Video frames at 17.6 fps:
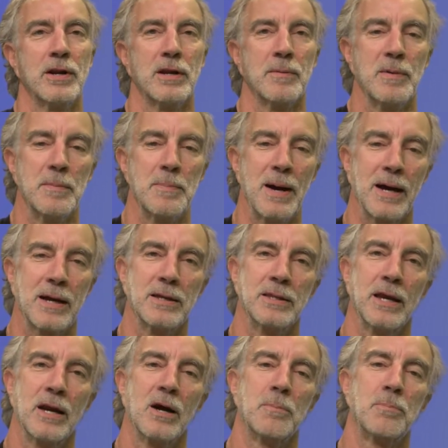to be back at
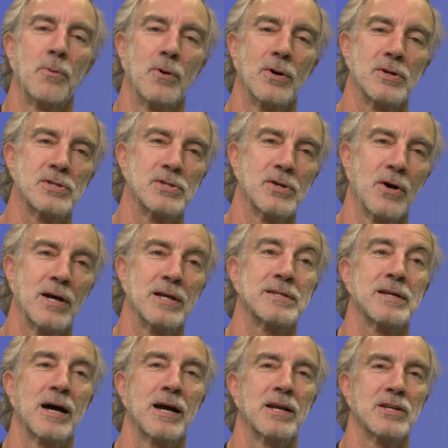the airport. So I
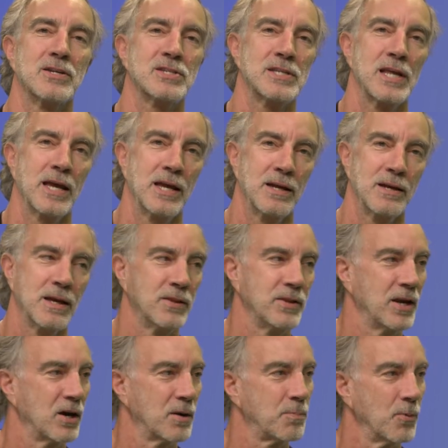decided to stay in
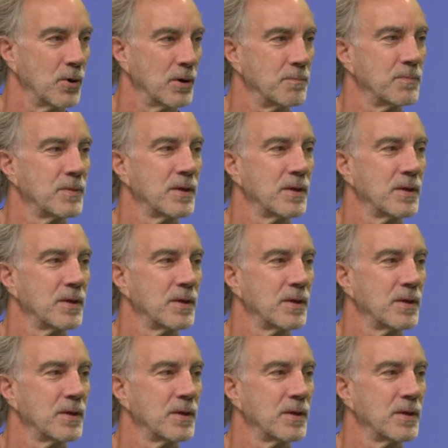the airport.